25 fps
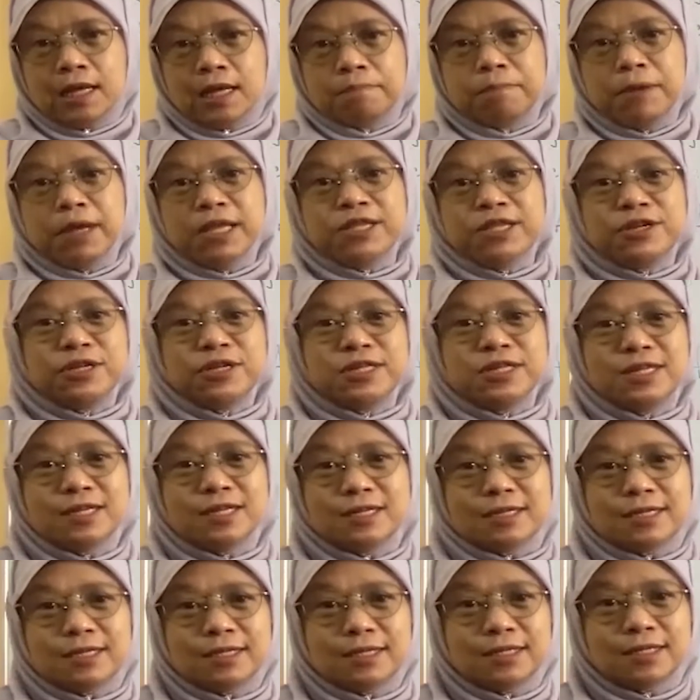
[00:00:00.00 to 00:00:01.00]

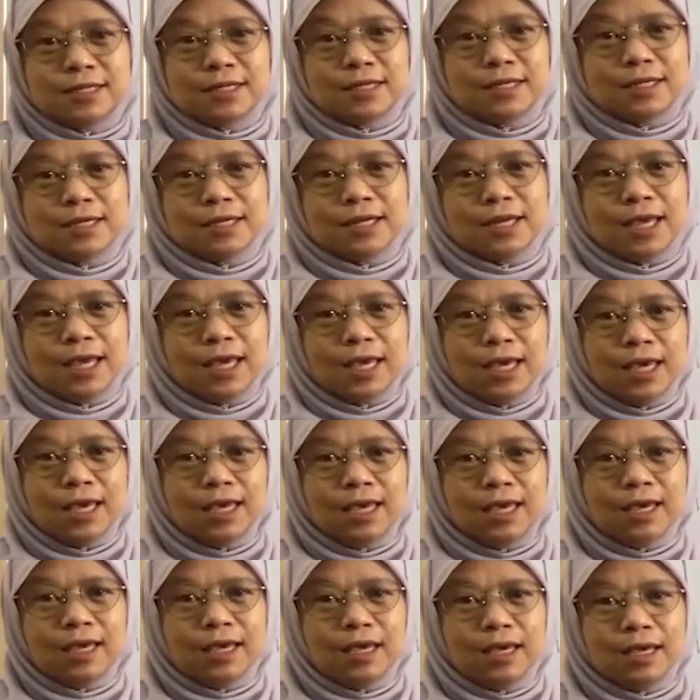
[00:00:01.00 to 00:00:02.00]
Matrices,
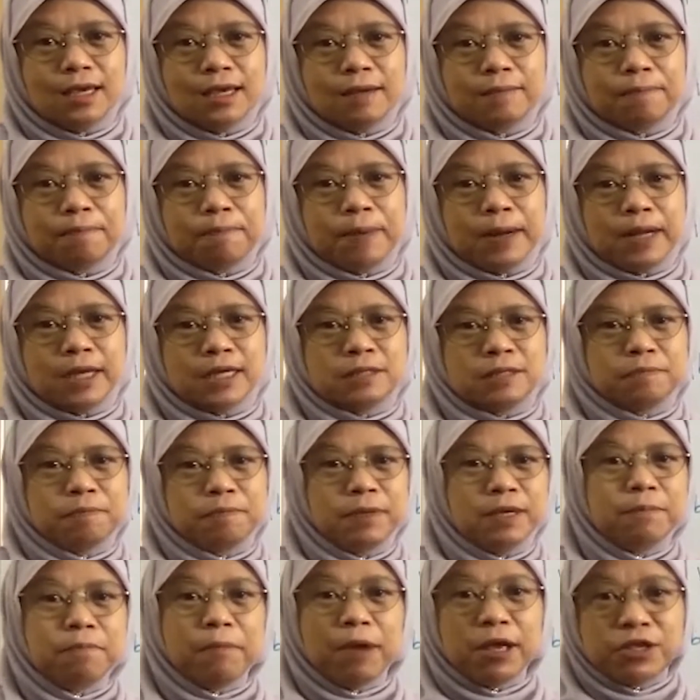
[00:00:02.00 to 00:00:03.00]
A plus
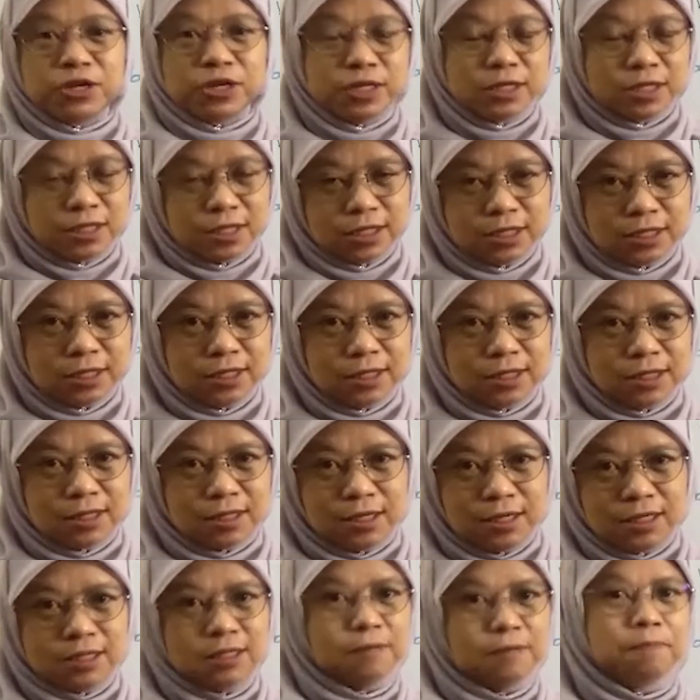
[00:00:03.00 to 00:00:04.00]
B matrices
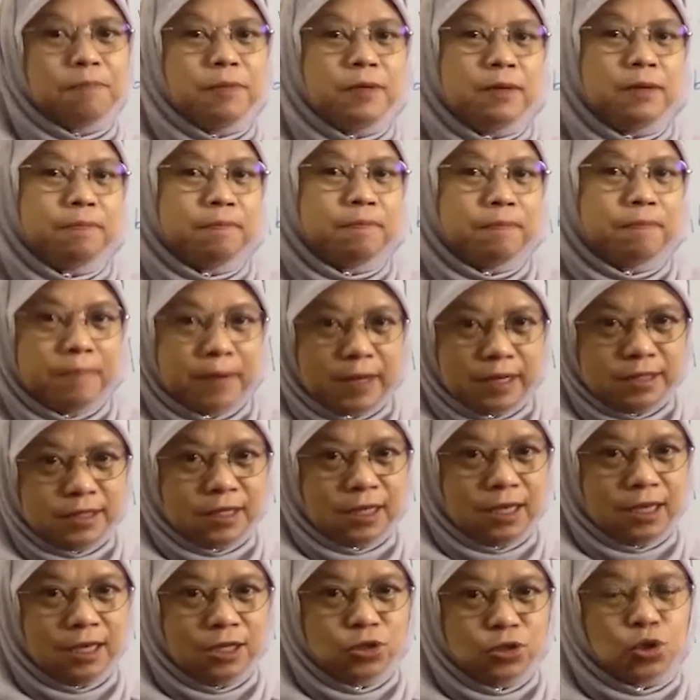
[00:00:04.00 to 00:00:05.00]
is B plus
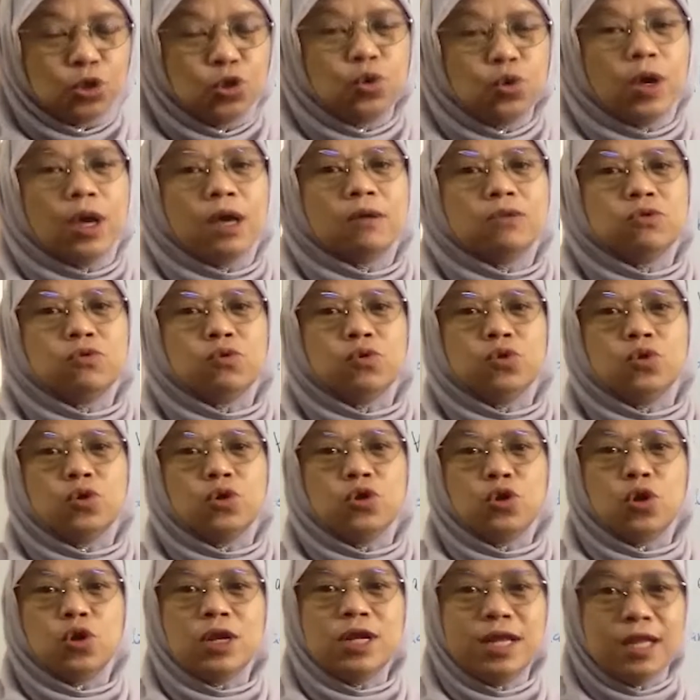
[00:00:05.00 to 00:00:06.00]
A. So you have to
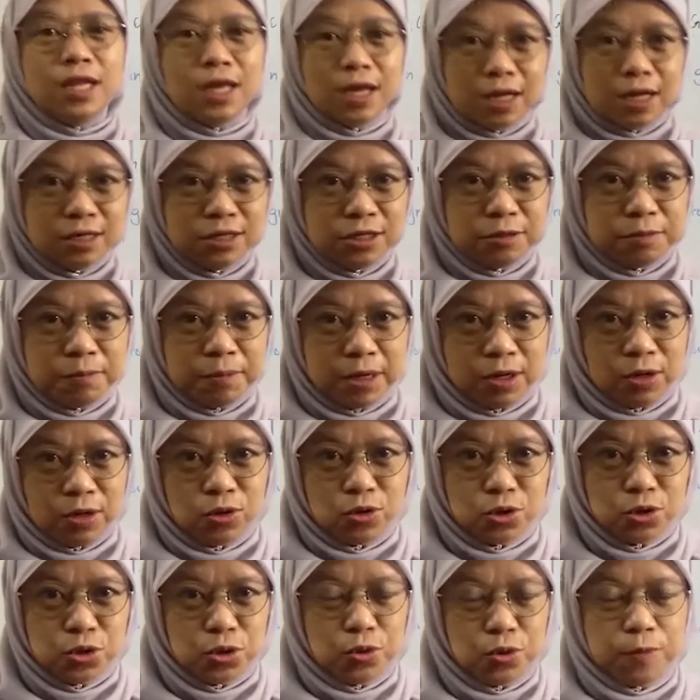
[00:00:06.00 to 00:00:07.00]
know your linear algebra
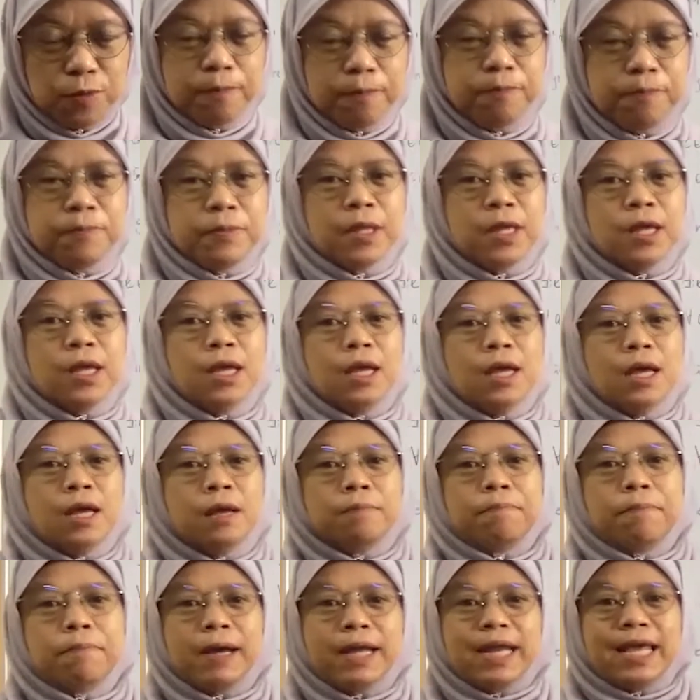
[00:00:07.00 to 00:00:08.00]
also.
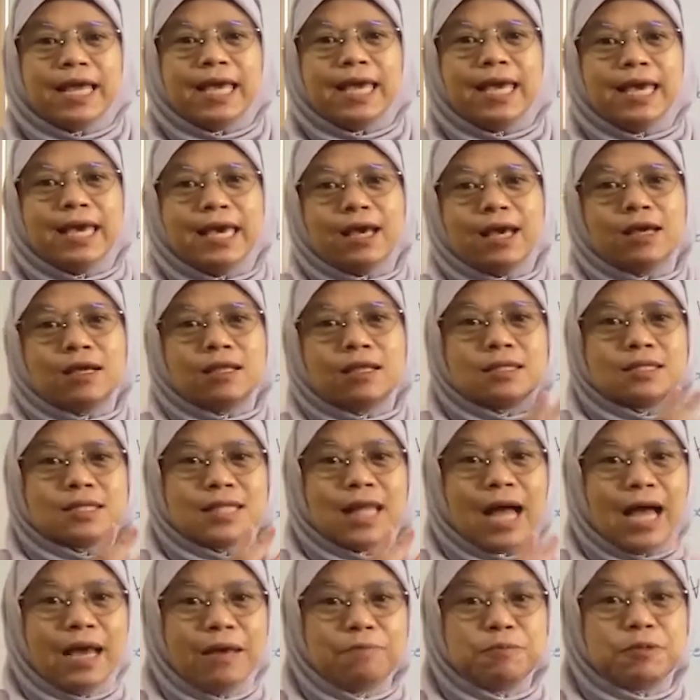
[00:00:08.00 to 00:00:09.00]
But A
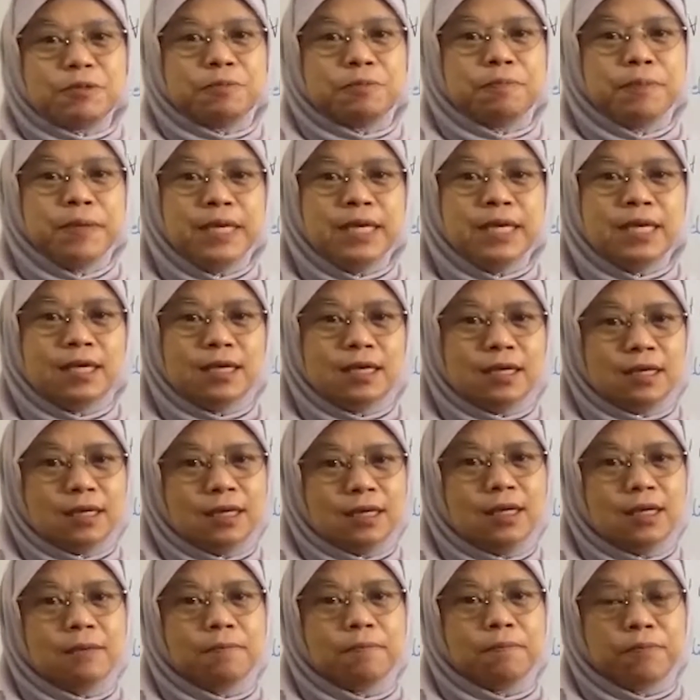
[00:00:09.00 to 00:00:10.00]
times
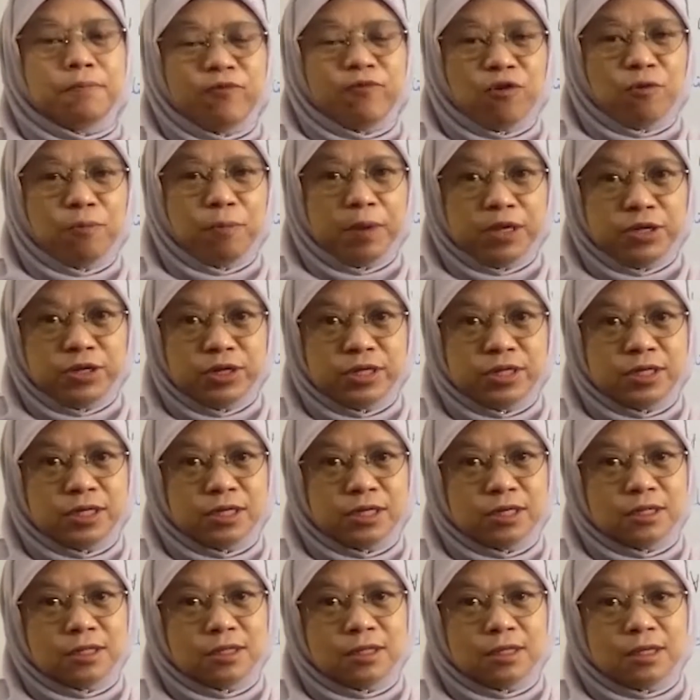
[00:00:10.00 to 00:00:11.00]
B for
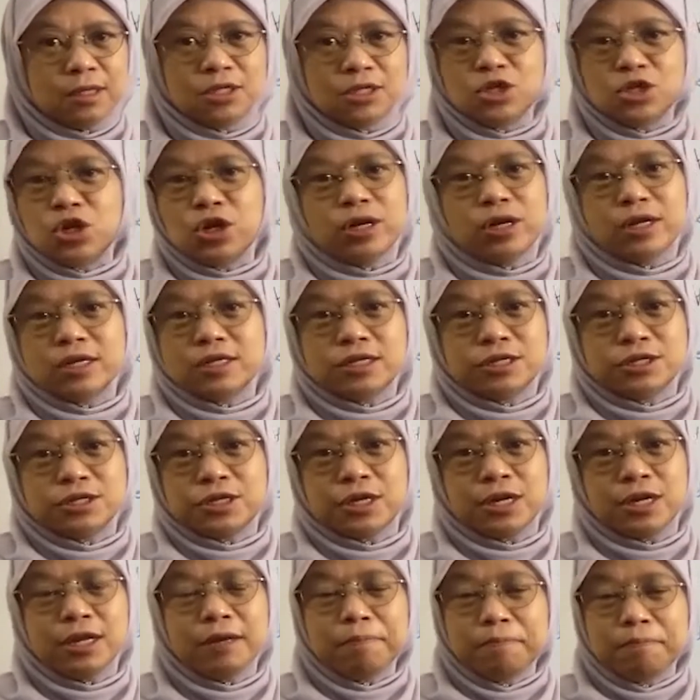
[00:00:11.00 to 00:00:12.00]
matrices is not
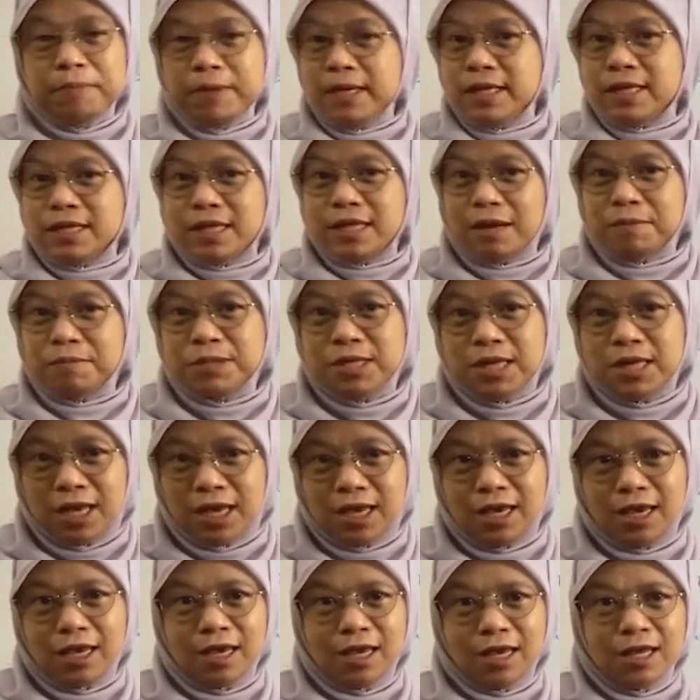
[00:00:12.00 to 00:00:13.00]
necessarily B times
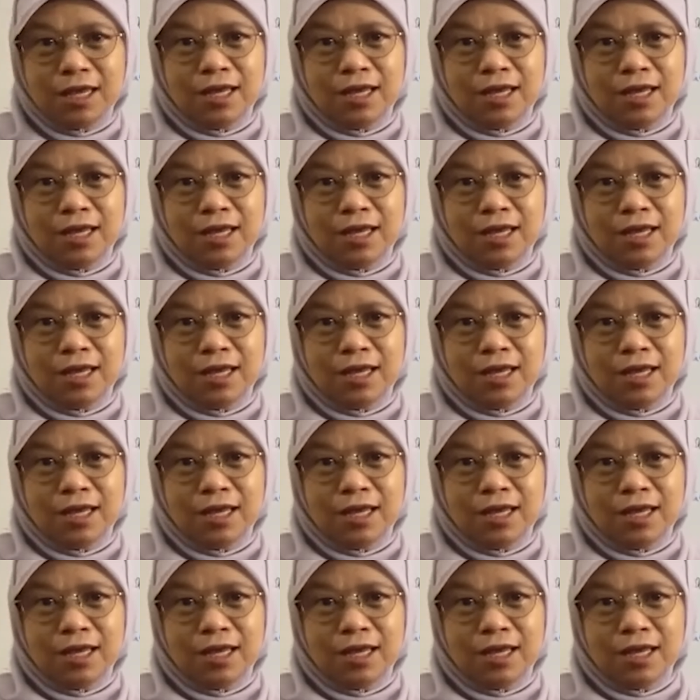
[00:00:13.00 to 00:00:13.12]
A.